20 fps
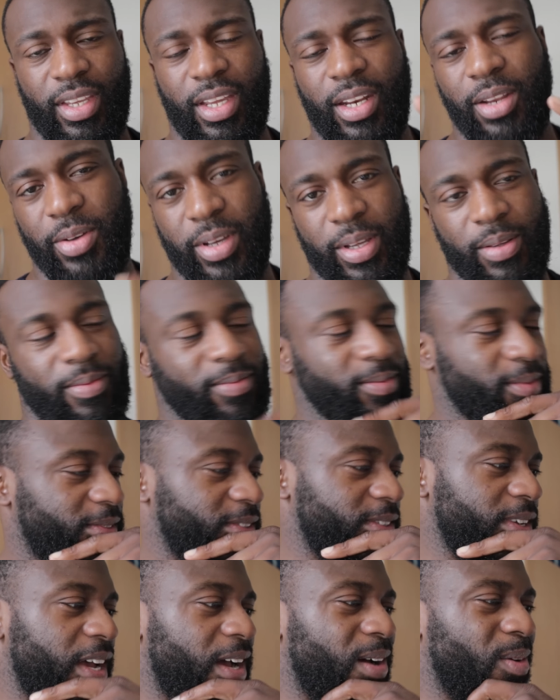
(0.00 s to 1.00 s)
anyway,
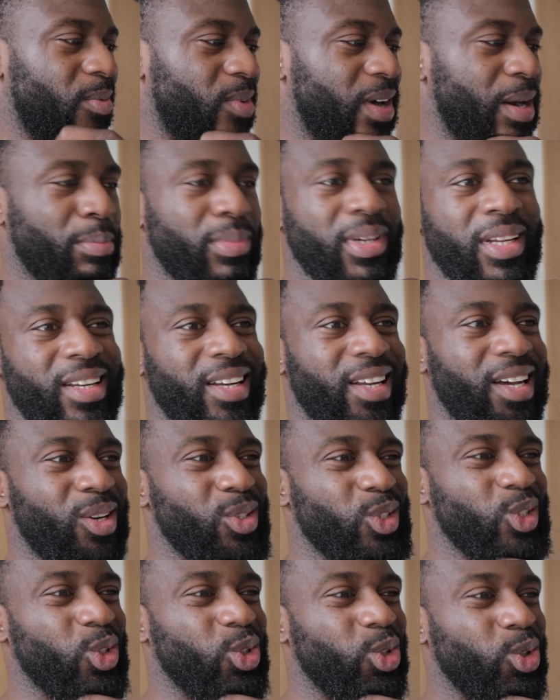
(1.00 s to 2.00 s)
I'm rambling
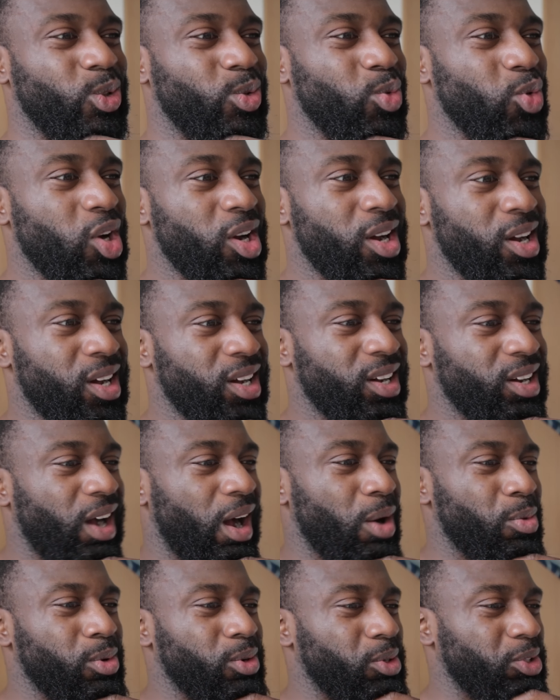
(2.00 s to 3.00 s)
now. So
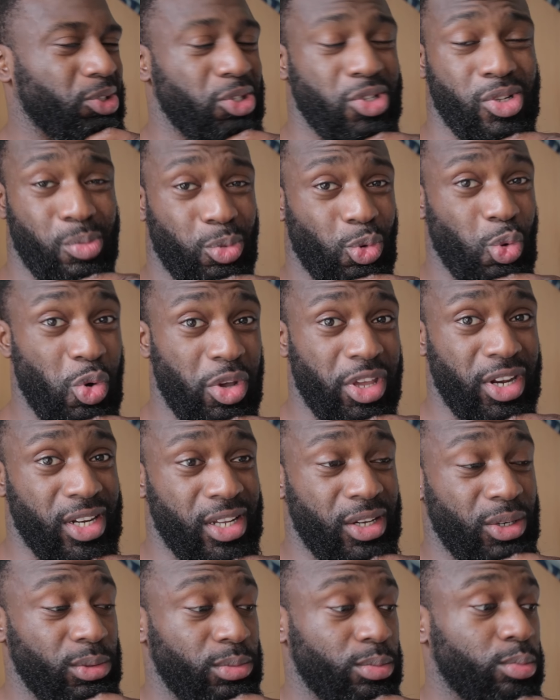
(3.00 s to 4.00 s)
I'm going to stop
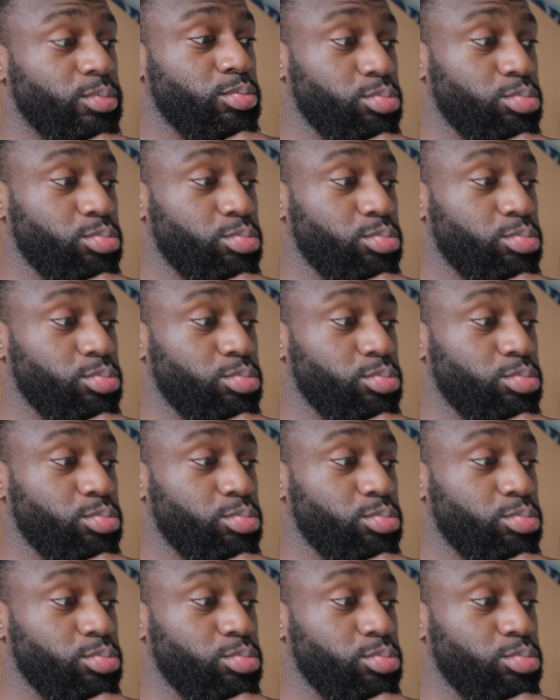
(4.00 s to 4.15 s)
talking now.